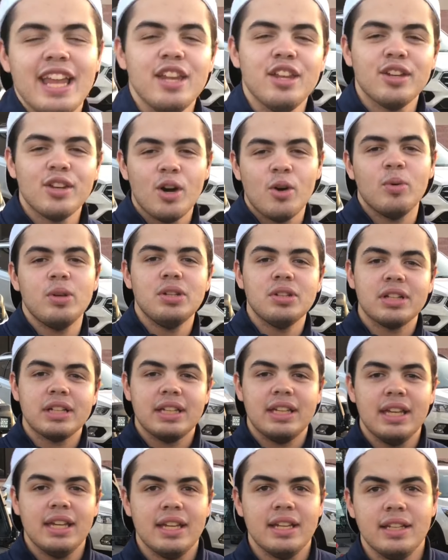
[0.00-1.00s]
And you know, when you're a
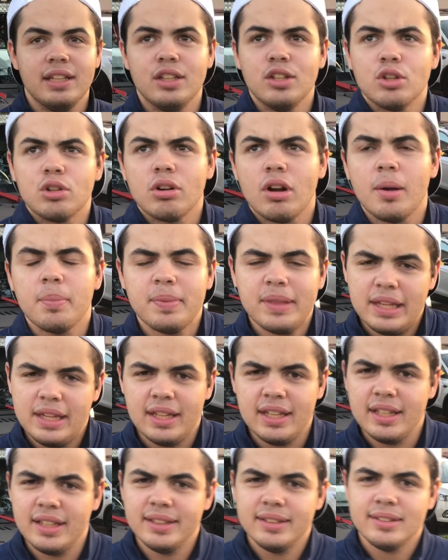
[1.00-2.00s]
kid, you grow up
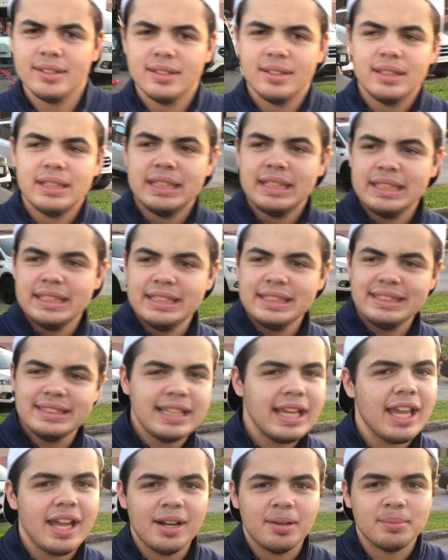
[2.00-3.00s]
thinking,
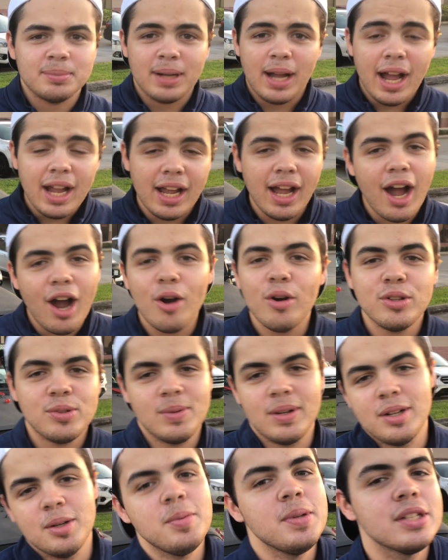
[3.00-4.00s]
damn, I always
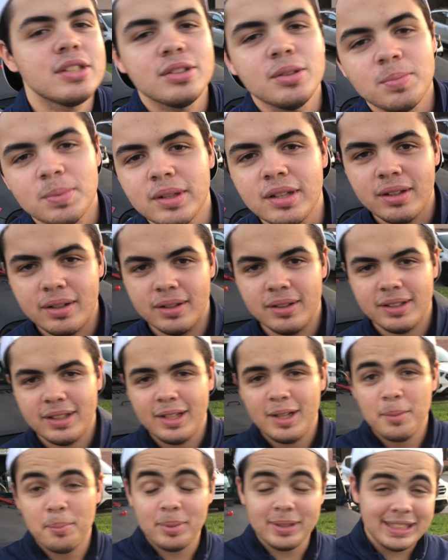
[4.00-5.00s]
wanted to be a superhero.
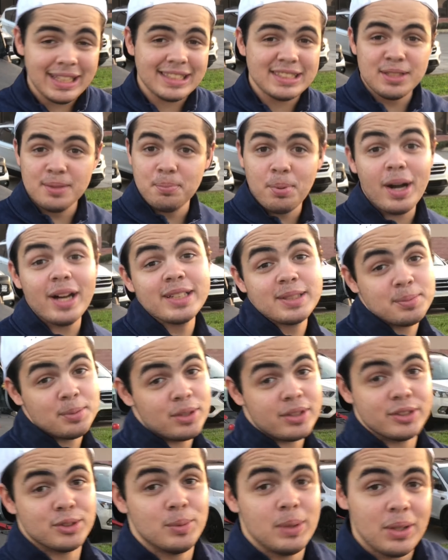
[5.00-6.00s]
But that's impossible
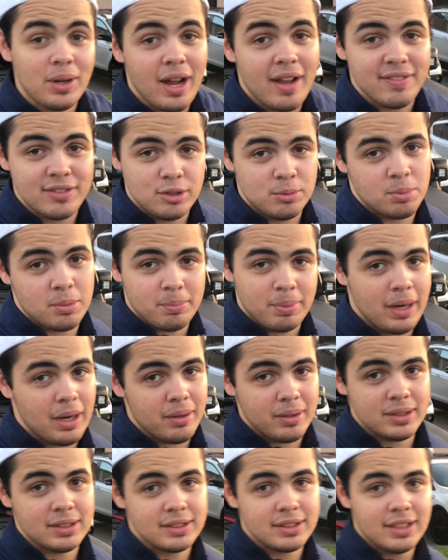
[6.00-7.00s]
because we don't have
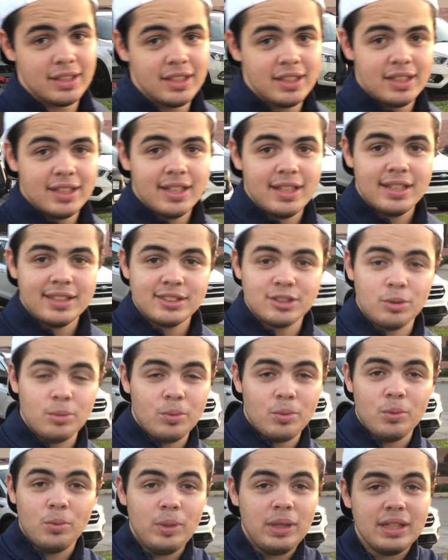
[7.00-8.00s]
superpowers. So
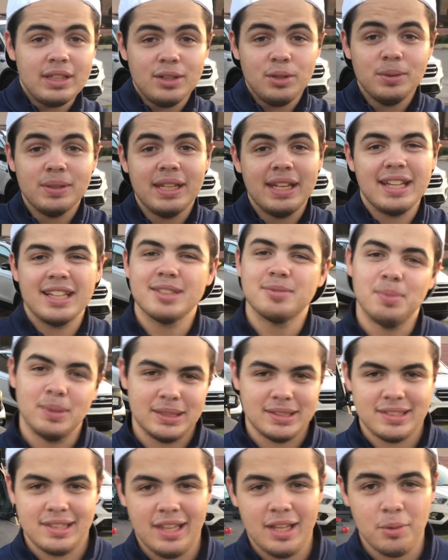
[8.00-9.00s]
we can do the next
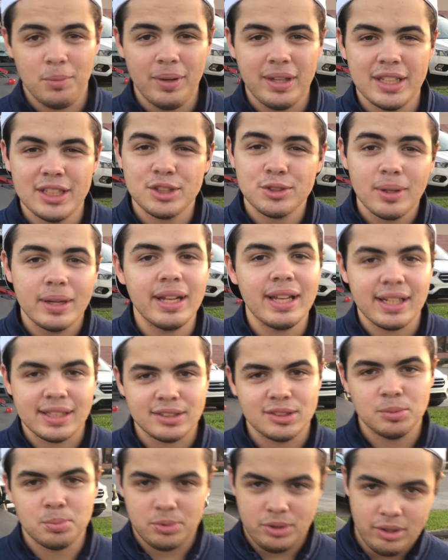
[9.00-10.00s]
best thing. We can train like a
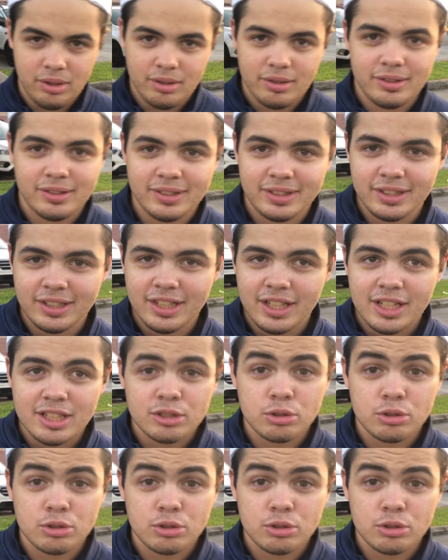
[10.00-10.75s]
superhero.